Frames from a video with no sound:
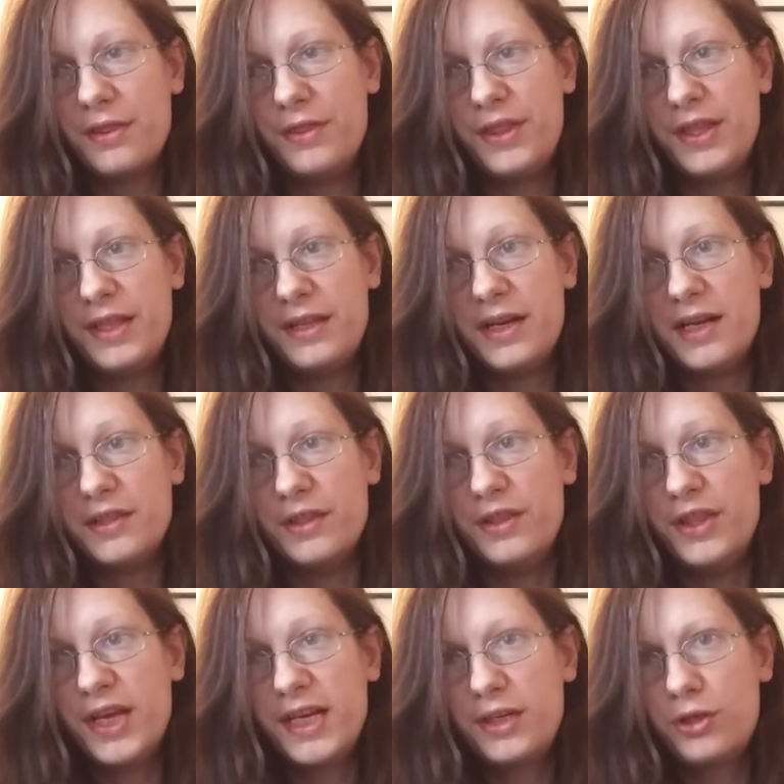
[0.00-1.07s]
then
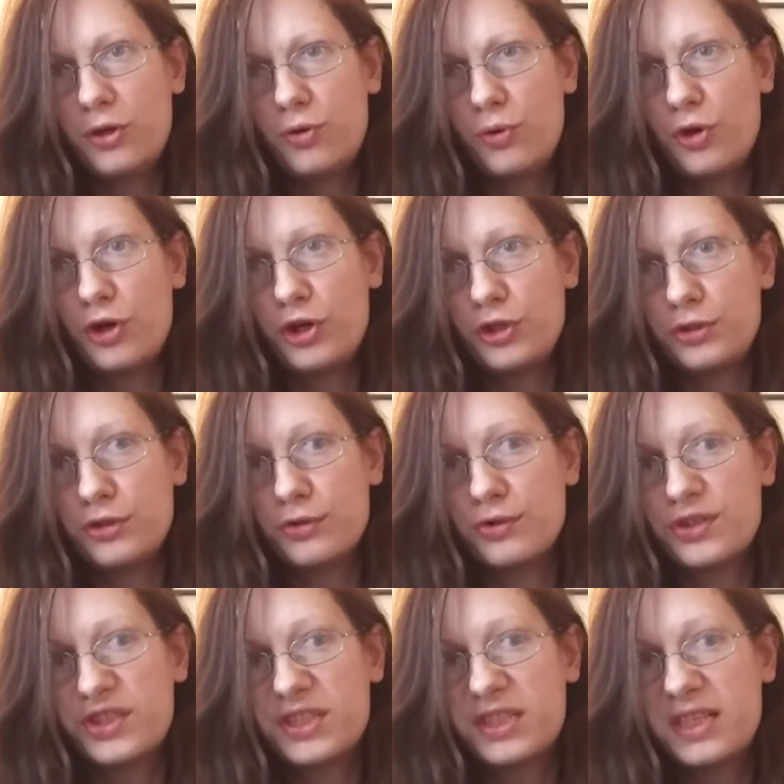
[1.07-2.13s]
they don't
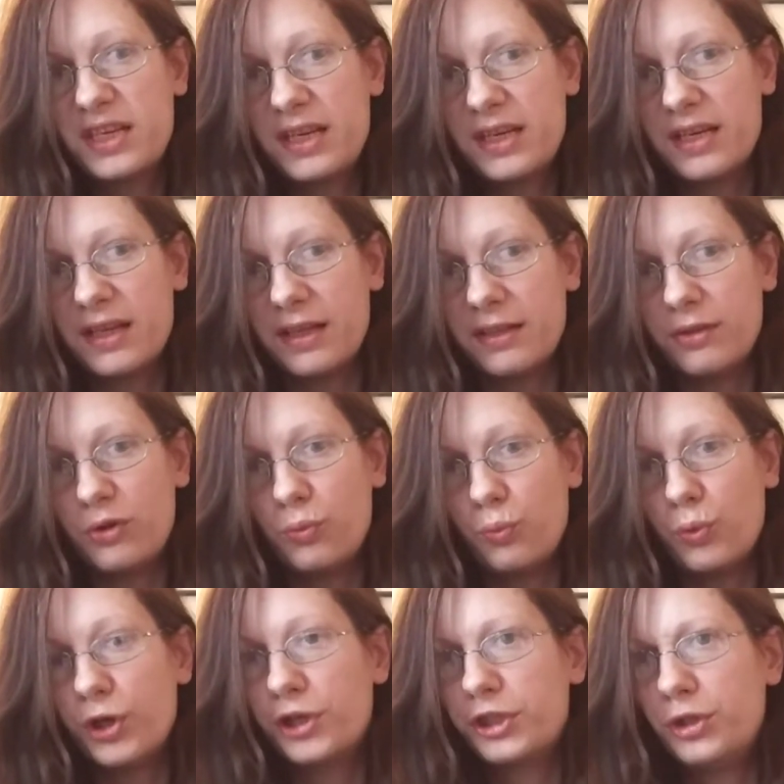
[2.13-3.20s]
understand
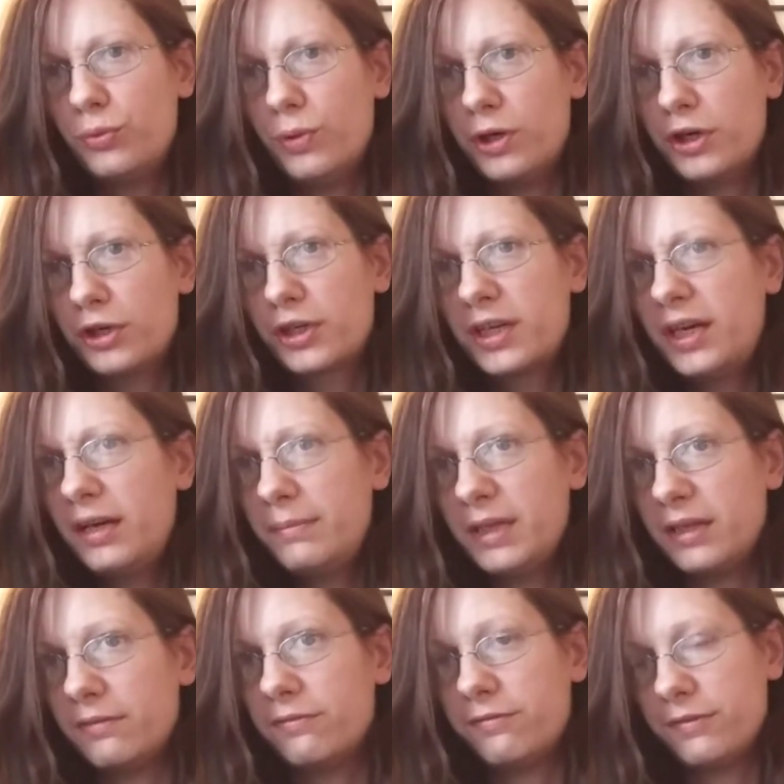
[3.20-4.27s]
where you are
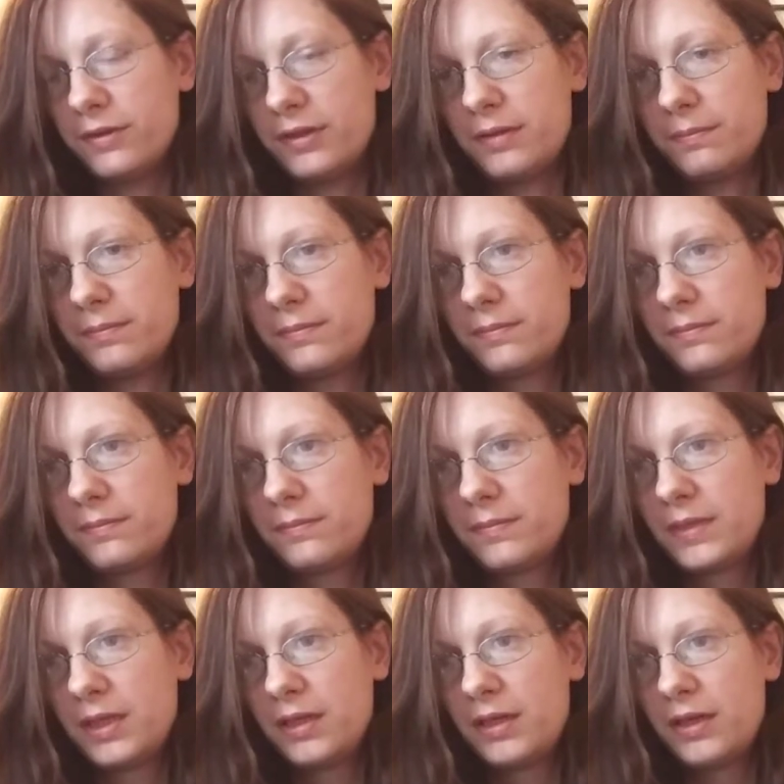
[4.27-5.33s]
coming from.
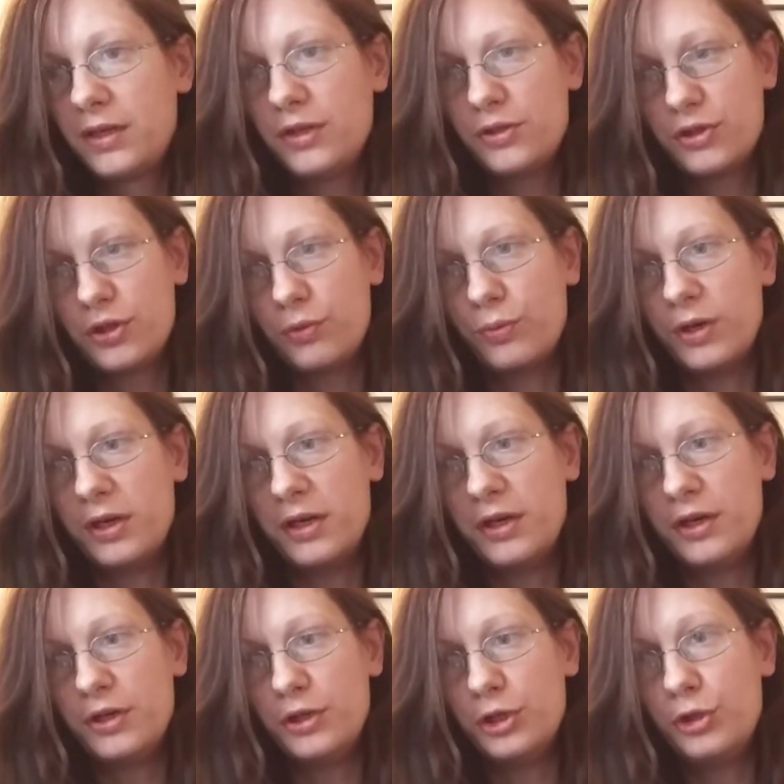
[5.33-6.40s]
So,
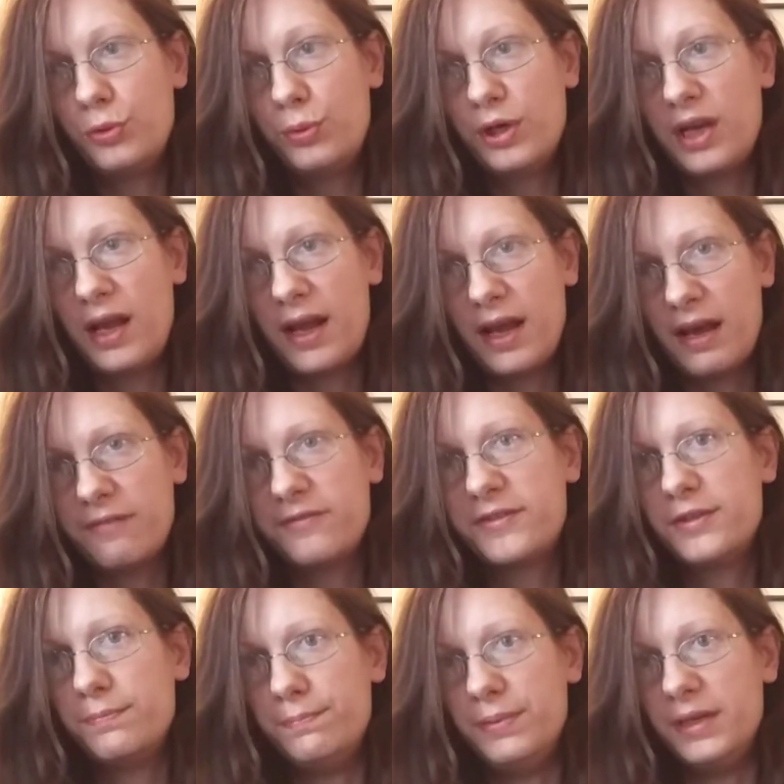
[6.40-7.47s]
you would have
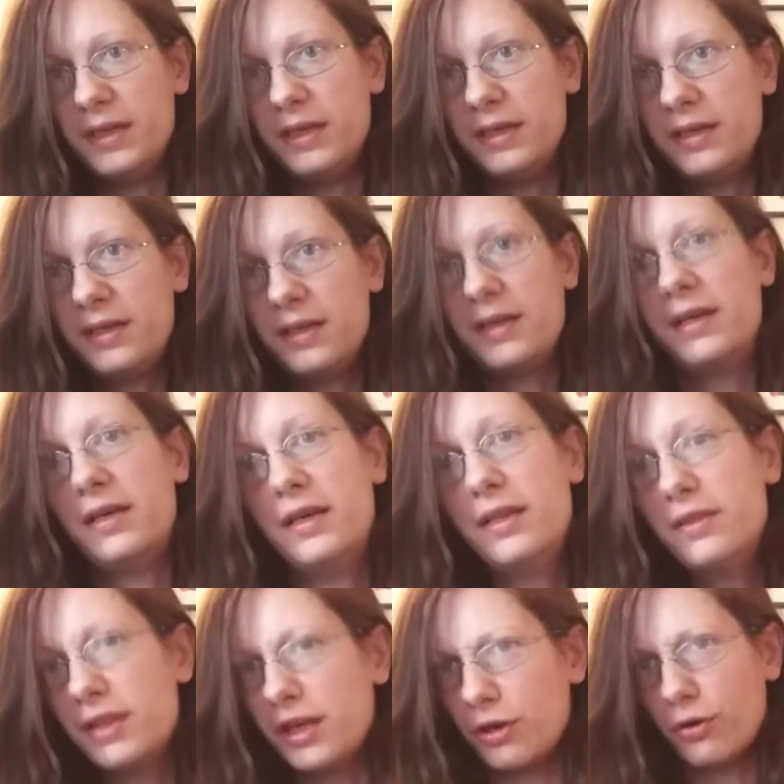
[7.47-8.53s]
to be,
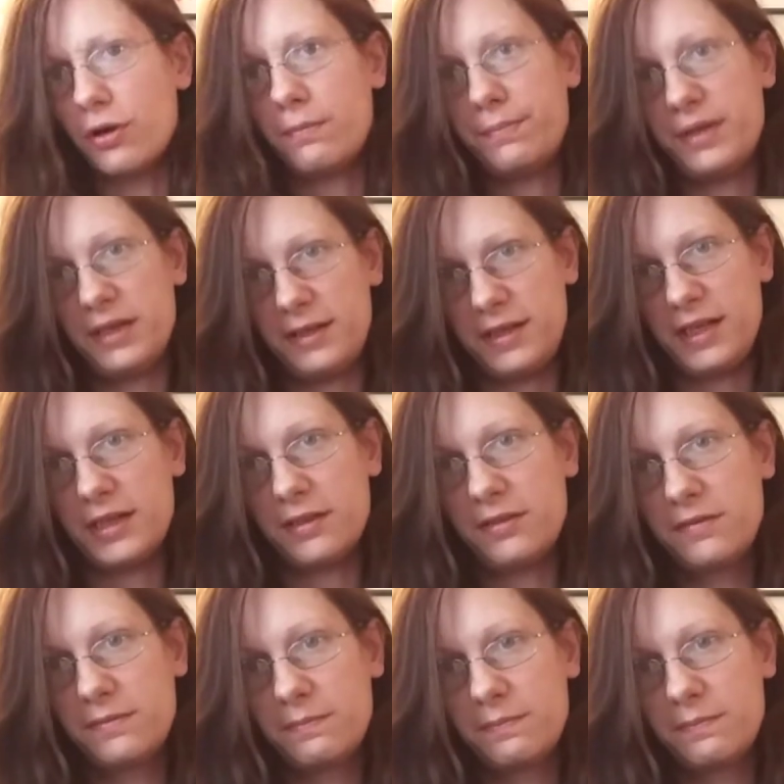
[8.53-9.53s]
in their opinion,